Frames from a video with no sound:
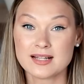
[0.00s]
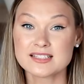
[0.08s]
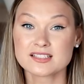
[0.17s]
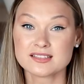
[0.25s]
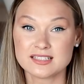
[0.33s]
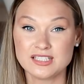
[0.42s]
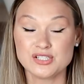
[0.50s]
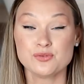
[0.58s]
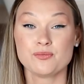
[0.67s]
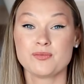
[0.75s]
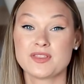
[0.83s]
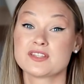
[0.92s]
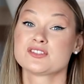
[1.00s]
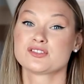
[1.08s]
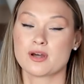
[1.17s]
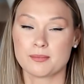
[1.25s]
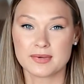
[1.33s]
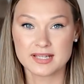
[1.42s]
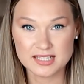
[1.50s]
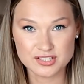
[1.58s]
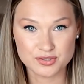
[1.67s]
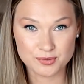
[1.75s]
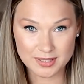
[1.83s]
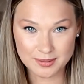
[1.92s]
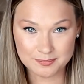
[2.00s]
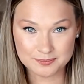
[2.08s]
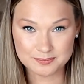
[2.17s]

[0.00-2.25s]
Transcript: Let's continue with some history.